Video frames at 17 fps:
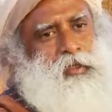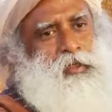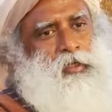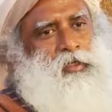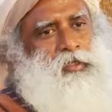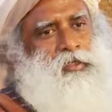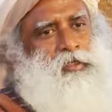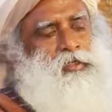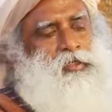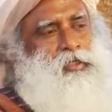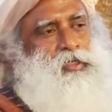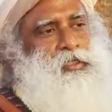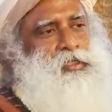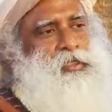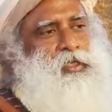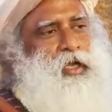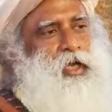It is
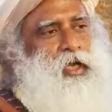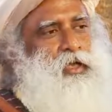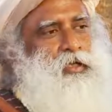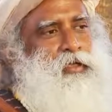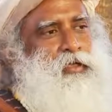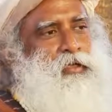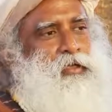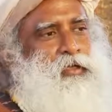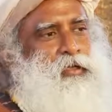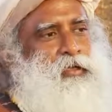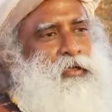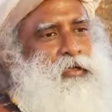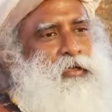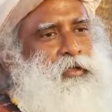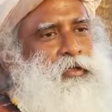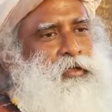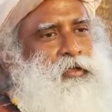just that
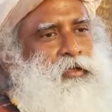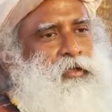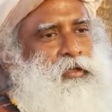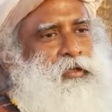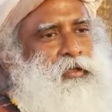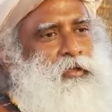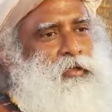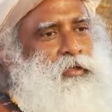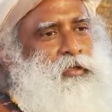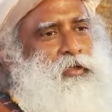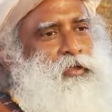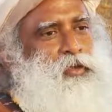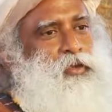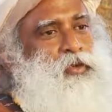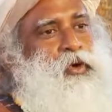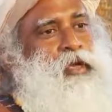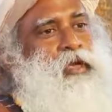
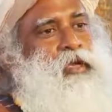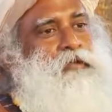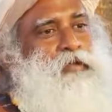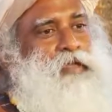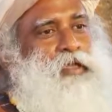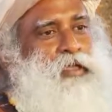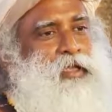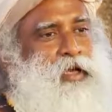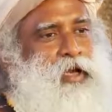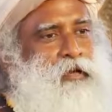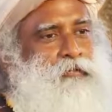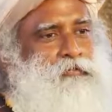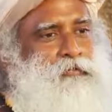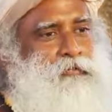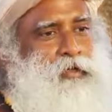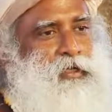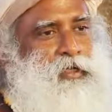you are living in the
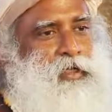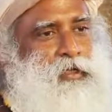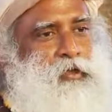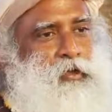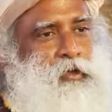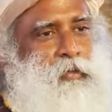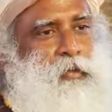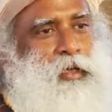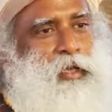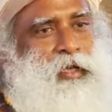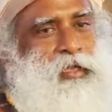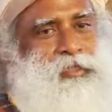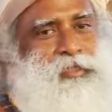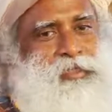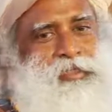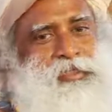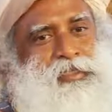comfort that nobody
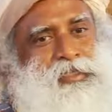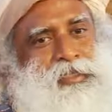else can